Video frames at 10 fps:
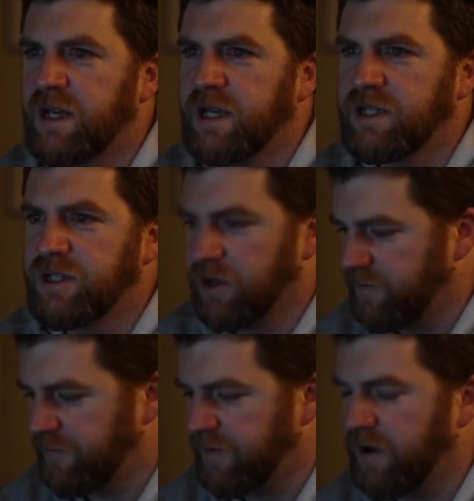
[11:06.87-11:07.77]
At
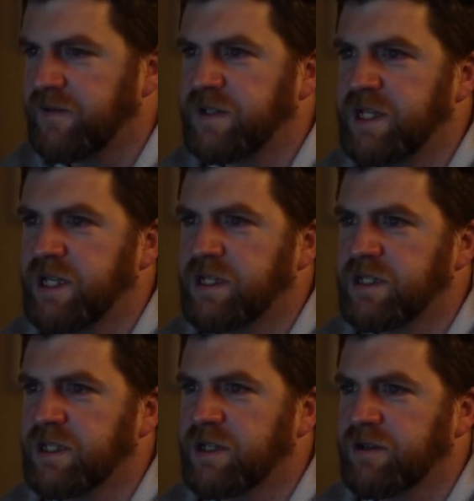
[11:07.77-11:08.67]
time 5 seconds,
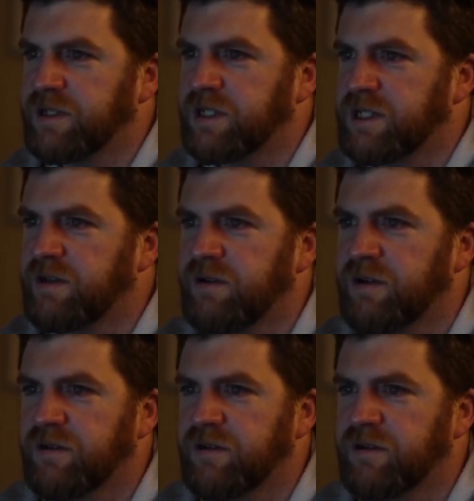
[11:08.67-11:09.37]
it goes to 0.